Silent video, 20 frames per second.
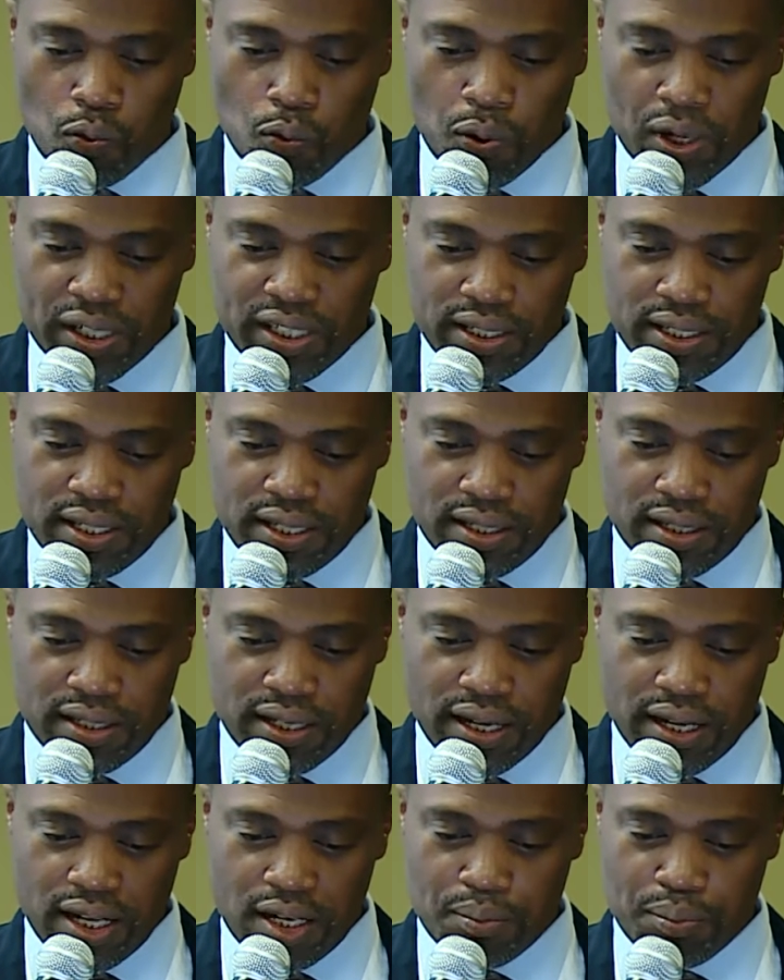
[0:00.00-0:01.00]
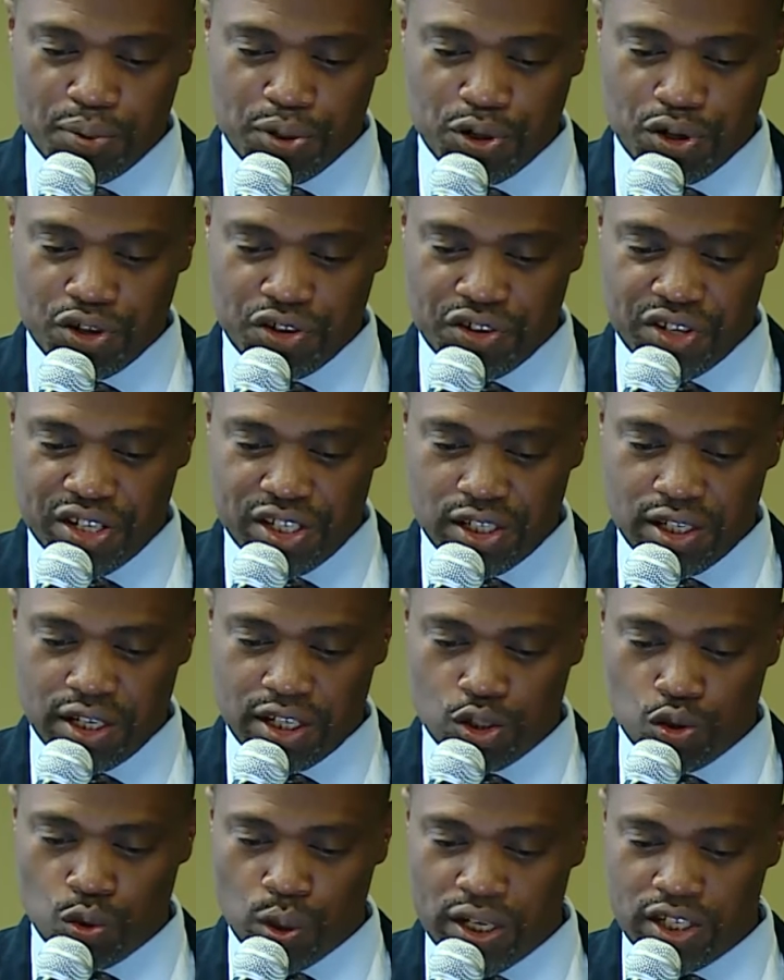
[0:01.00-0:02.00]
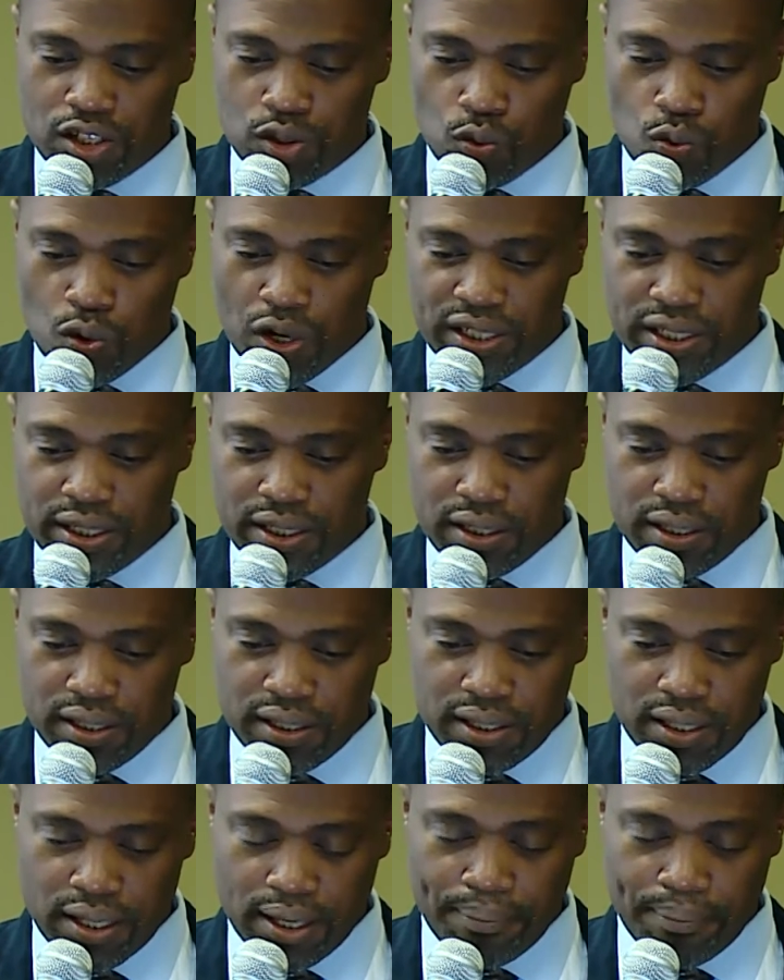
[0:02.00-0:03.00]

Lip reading: what is in progress, as well as what is